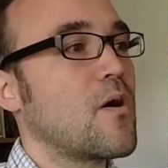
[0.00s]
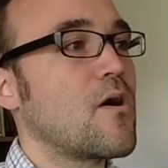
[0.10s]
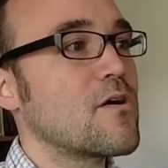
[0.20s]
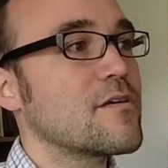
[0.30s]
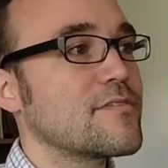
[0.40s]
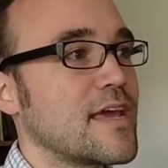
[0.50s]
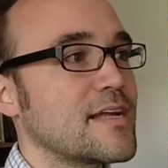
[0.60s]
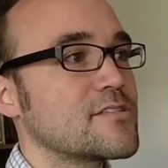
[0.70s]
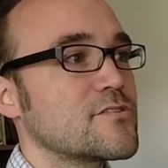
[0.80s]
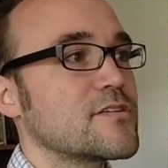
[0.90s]
part of the
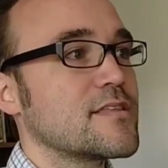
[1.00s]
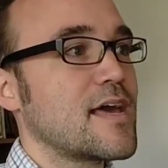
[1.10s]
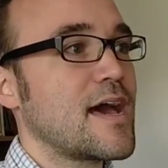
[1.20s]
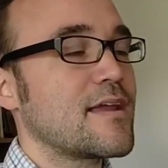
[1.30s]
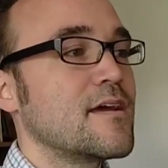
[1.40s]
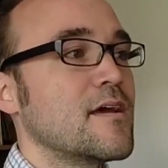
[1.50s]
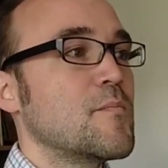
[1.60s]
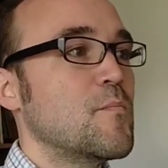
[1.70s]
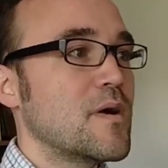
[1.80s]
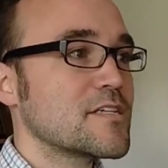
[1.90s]
answer to that
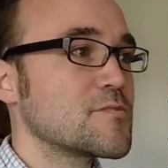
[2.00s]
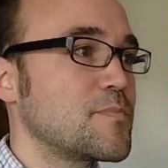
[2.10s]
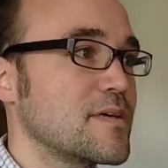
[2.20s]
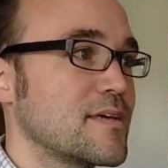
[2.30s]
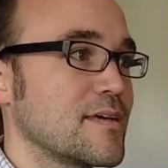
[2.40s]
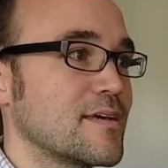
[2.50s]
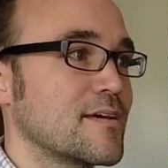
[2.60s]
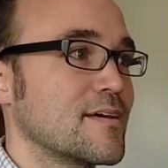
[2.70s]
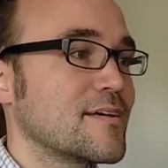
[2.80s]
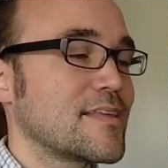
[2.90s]
must be
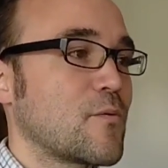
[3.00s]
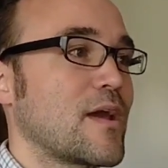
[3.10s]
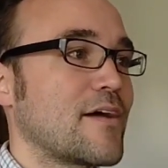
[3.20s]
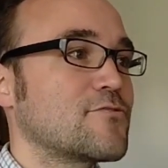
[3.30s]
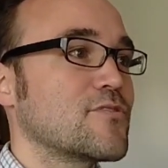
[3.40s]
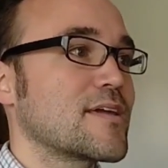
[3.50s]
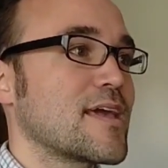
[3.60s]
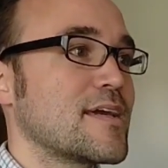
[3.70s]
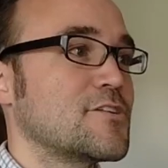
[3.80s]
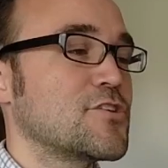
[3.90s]
that we have to
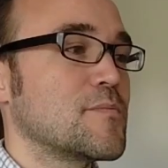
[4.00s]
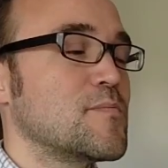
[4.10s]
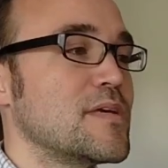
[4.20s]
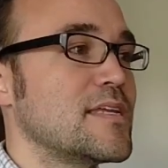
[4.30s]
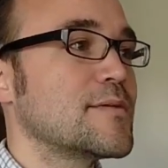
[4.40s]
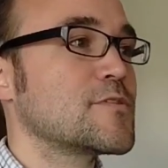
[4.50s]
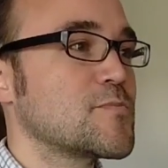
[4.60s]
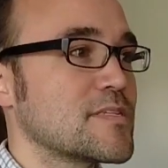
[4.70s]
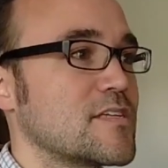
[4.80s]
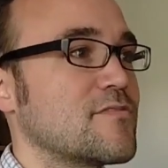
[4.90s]
engage in a
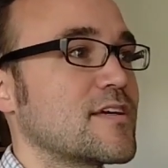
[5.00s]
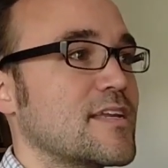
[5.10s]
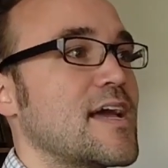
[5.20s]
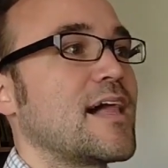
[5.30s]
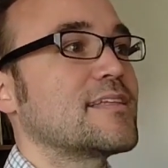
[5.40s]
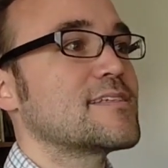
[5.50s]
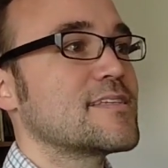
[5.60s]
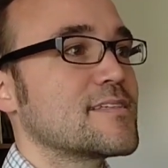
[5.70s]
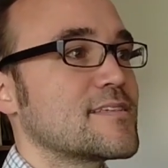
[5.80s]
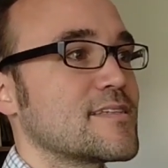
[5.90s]
medium-specific
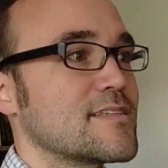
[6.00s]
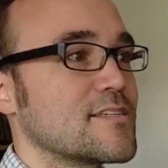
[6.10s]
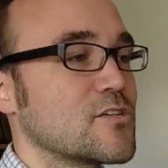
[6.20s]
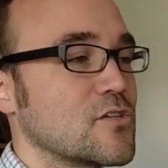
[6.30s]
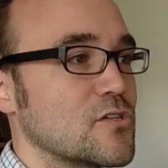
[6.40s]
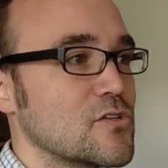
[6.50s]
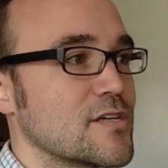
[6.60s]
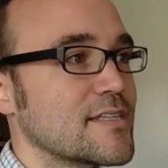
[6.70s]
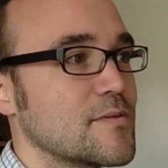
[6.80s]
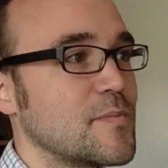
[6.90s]
analysis to
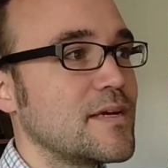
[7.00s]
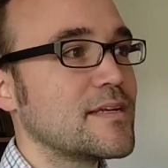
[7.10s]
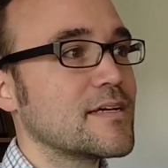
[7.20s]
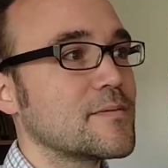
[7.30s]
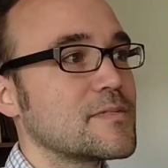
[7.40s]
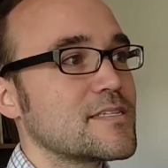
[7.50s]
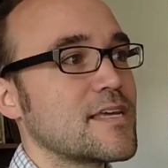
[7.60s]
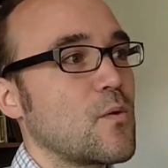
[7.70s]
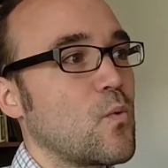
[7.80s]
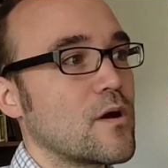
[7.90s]
look at the medium to
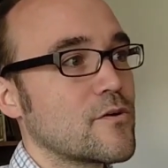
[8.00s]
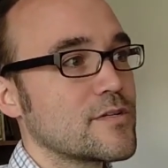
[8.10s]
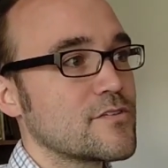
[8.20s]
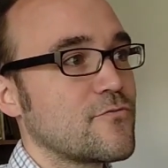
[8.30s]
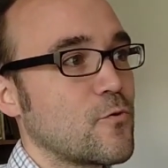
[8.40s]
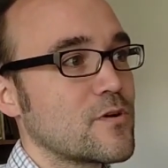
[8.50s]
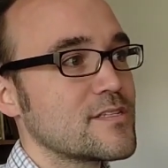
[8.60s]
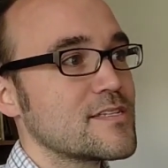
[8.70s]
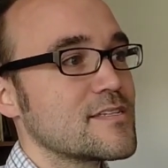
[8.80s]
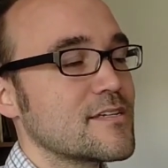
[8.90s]
say what are its
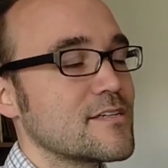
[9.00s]
affordances and